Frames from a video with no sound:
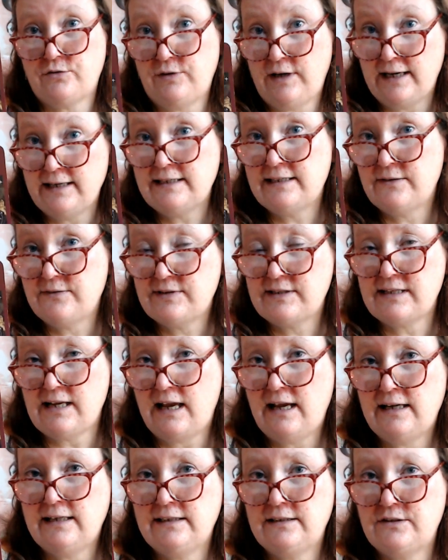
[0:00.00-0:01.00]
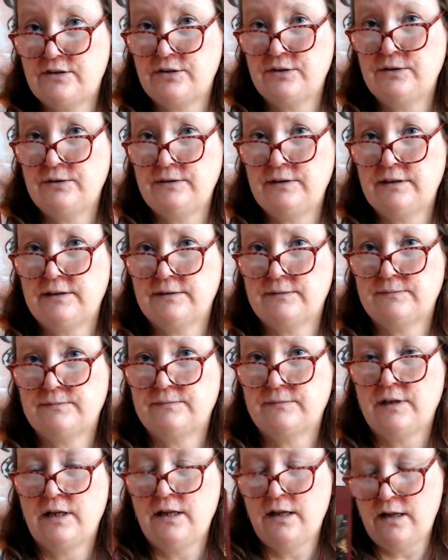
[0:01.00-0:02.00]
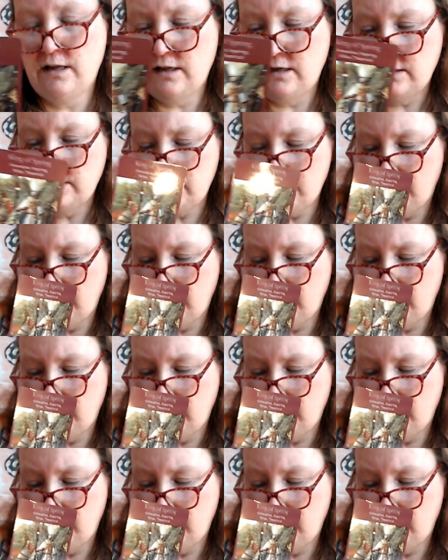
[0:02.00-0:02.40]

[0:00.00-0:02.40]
side to you. So